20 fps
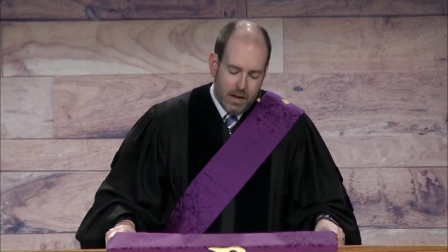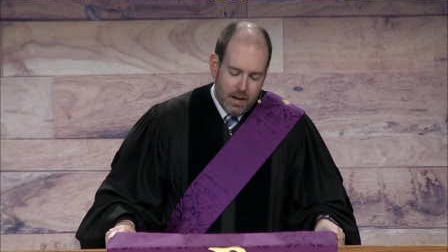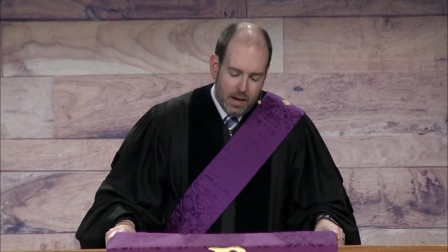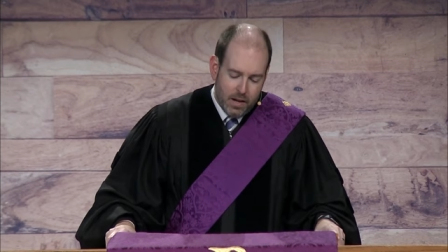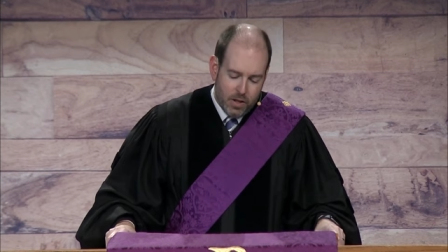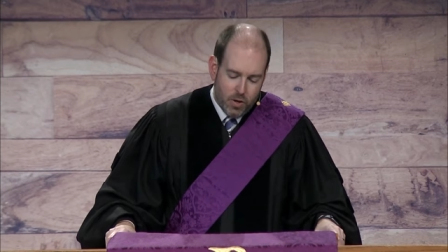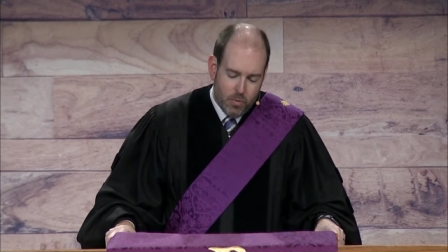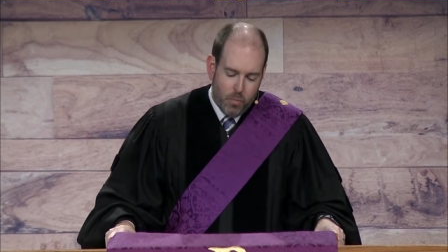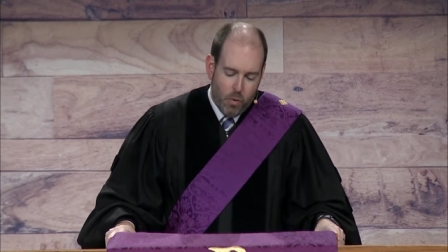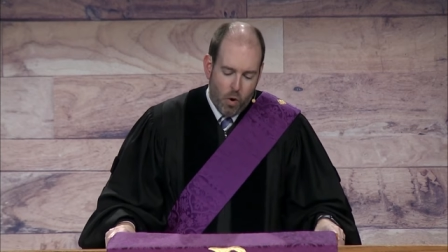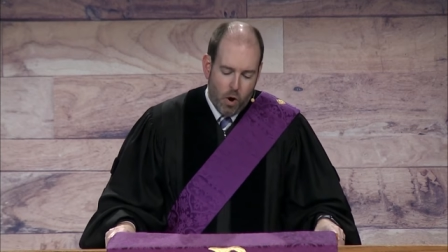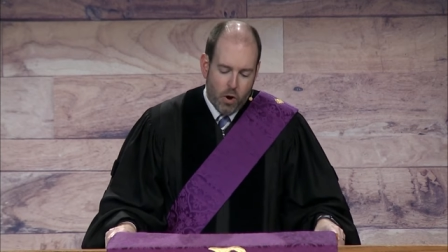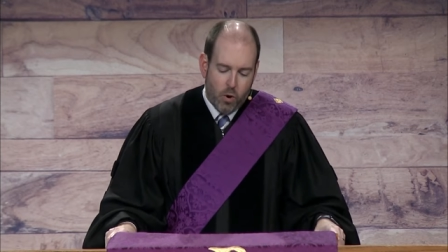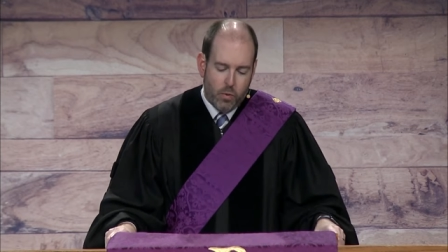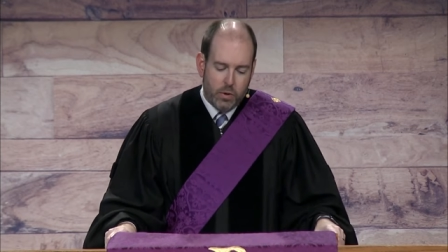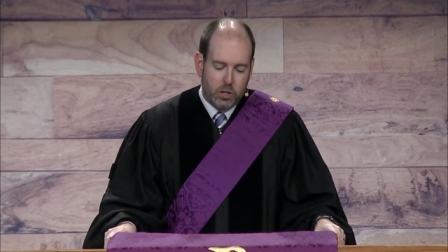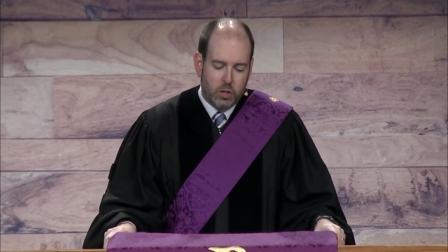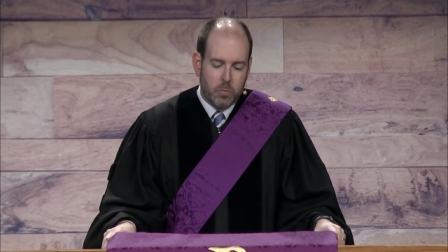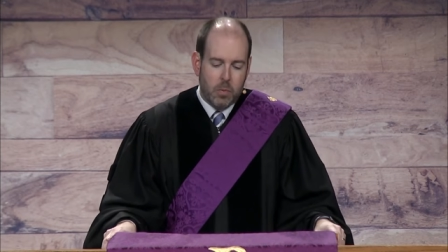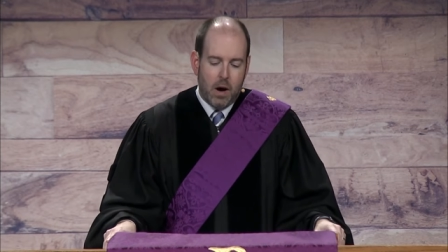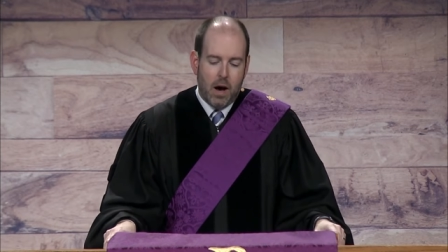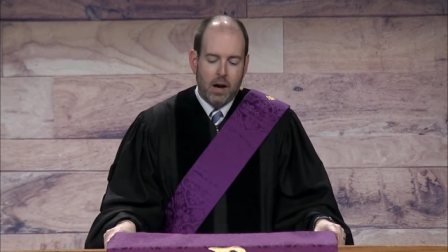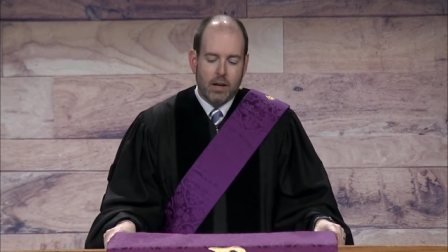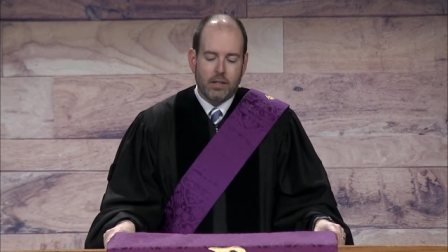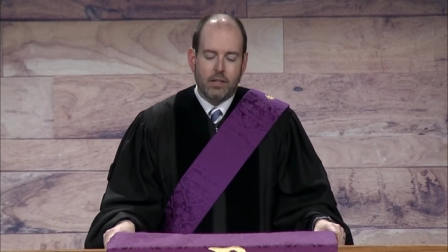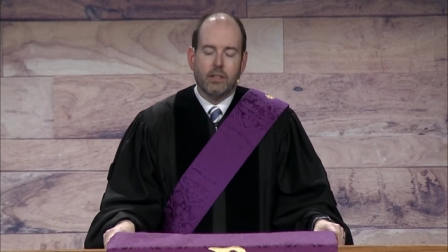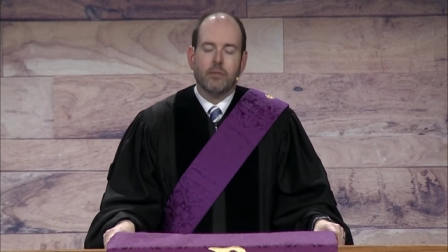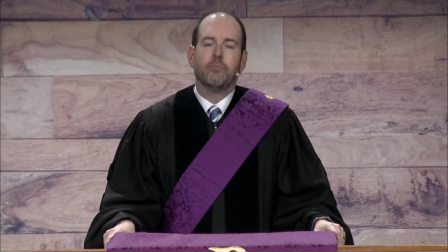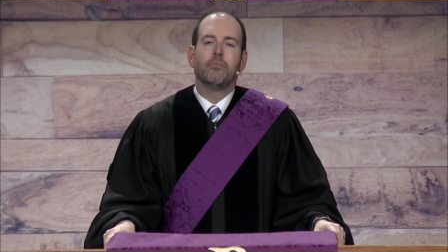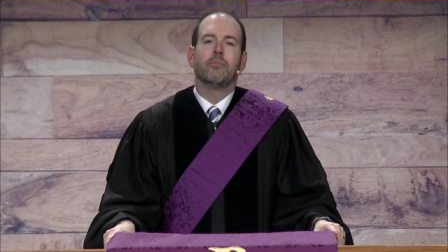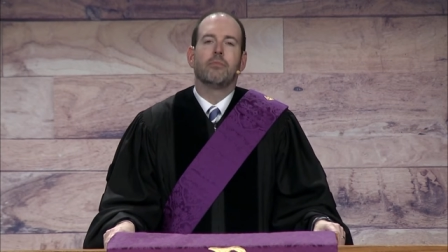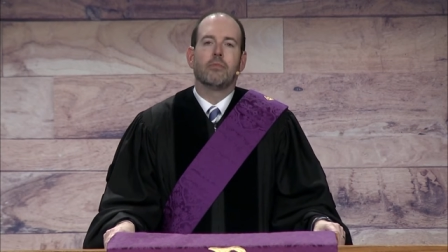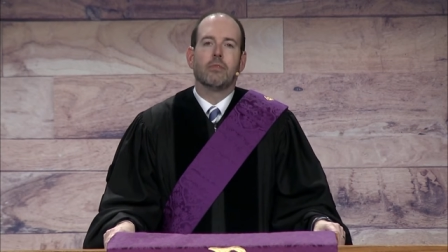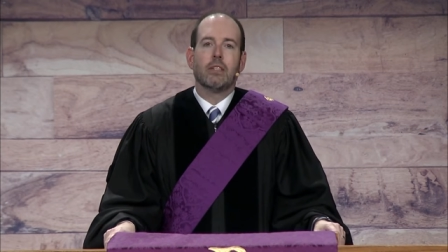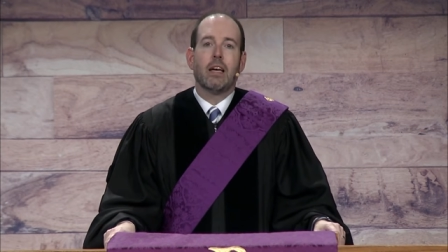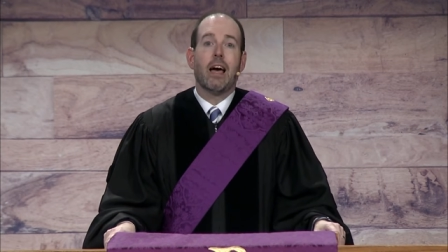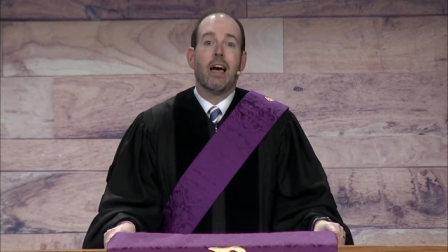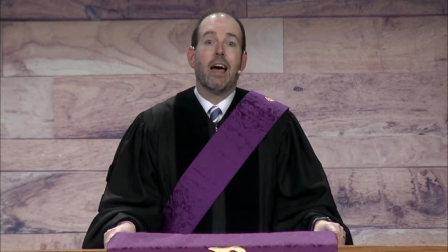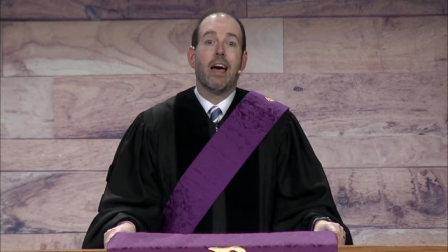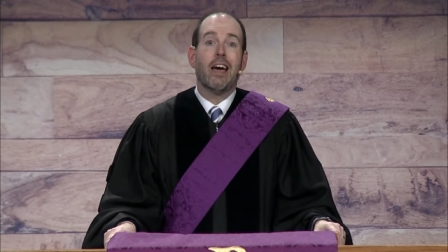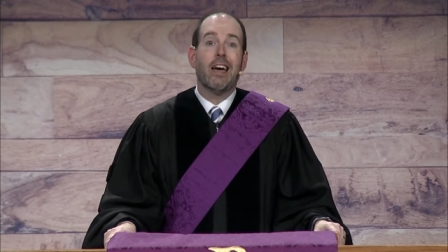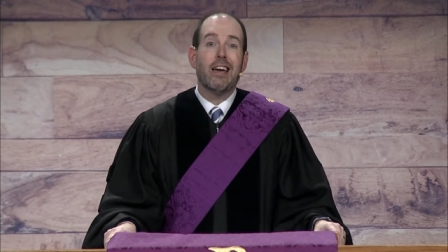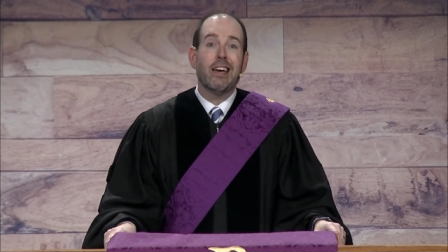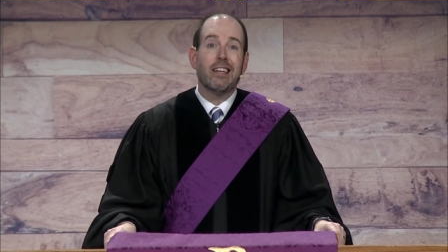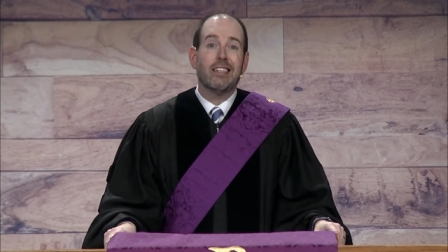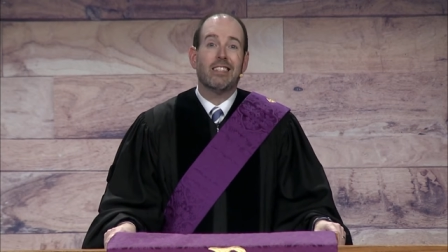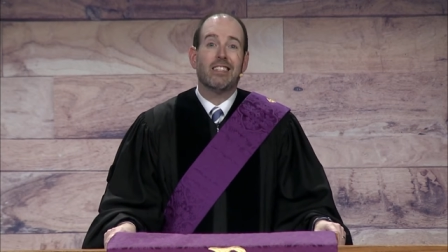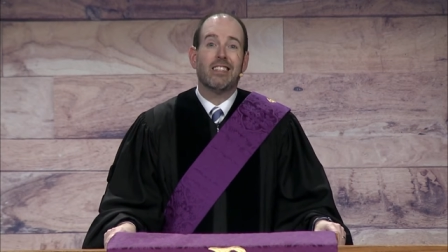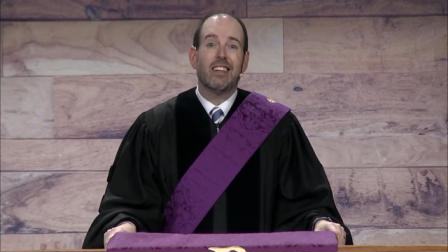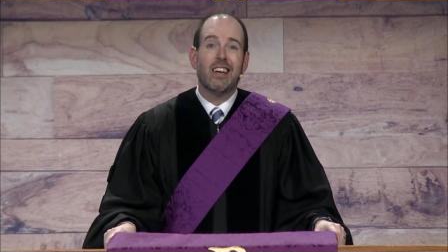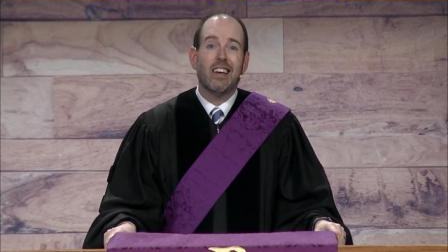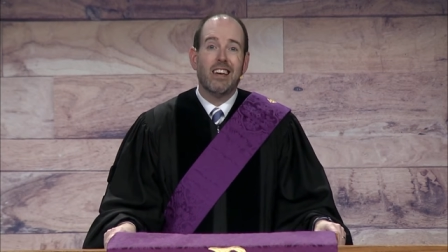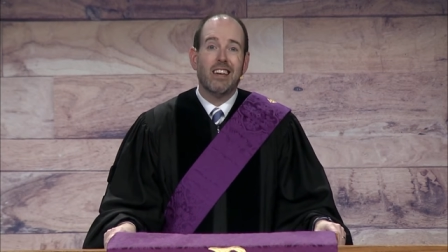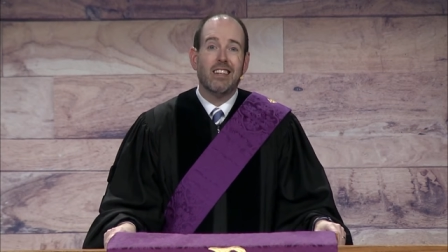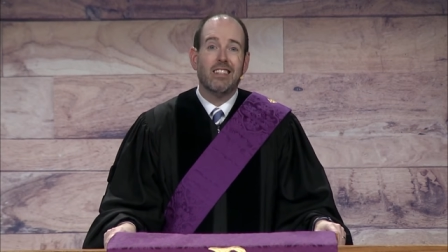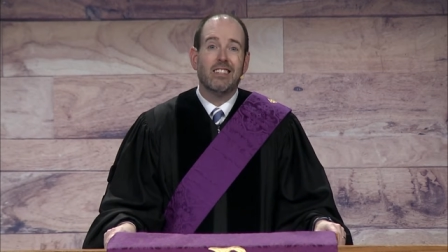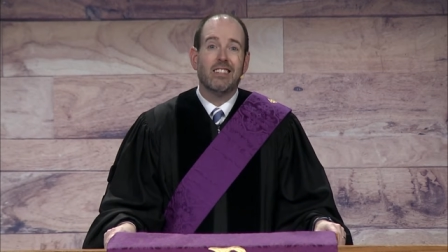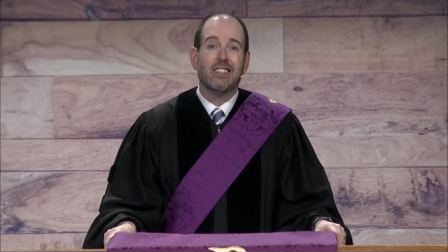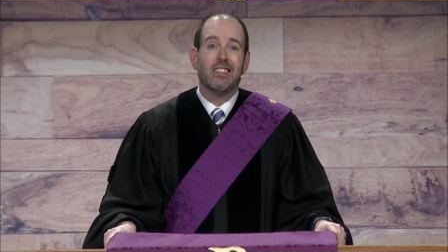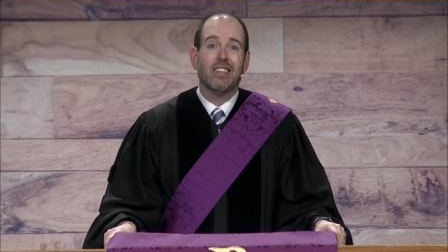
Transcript: And the boy responded, 18